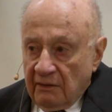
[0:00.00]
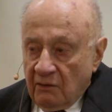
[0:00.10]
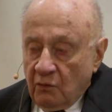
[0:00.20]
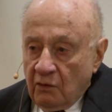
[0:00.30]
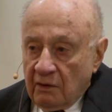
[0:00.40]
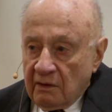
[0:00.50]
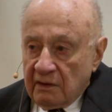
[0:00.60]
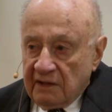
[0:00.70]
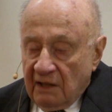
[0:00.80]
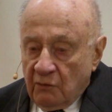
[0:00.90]
the
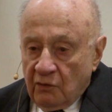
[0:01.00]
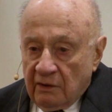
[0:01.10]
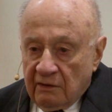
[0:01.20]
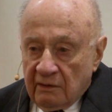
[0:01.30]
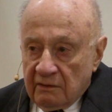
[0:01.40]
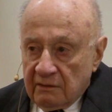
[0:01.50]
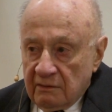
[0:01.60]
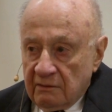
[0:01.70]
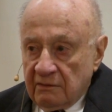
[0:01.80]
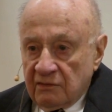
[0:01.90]
Warriner, Tom Warriner
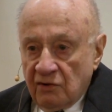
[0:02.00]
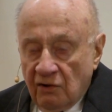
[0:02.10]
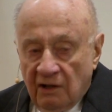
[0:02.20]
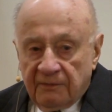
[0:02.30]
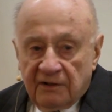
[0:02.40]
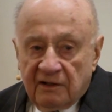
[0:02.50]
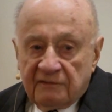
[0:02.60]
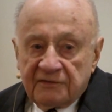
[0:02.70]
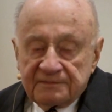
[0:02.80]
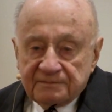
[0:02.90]
was sharp
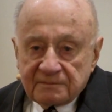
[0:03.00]
enough